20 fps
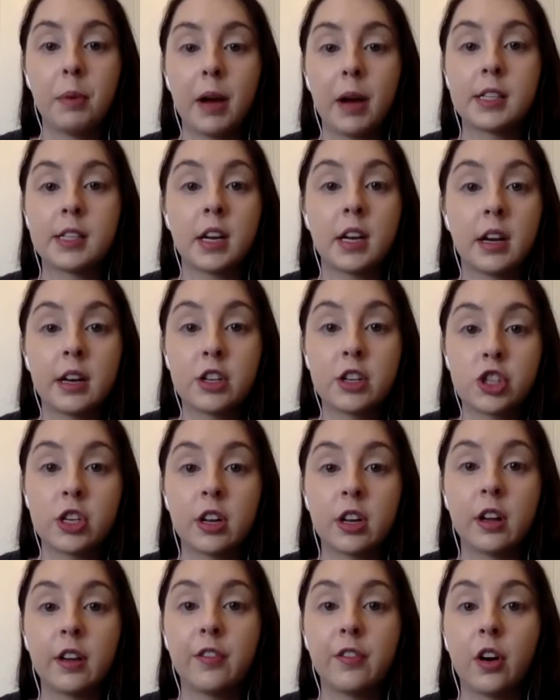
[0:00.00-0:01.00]
as an
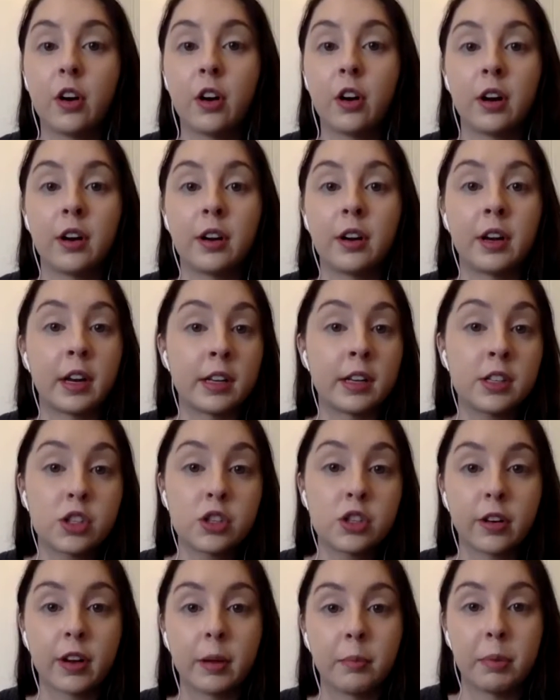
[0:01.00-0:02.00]
initiative on an
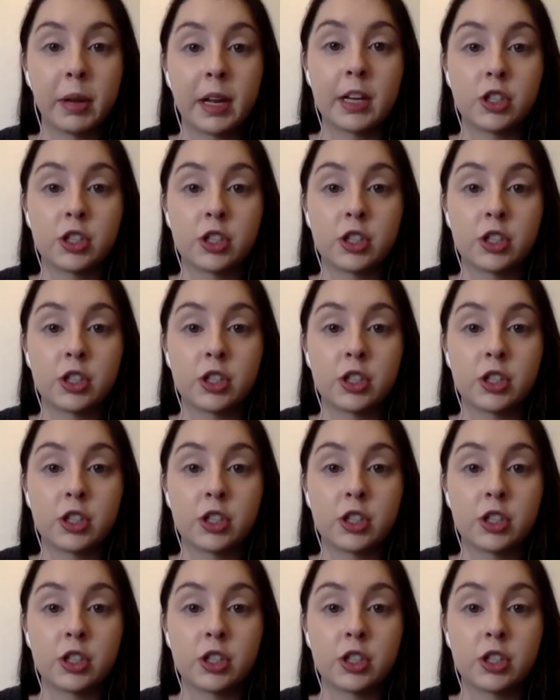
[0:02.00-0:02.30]
Instagram page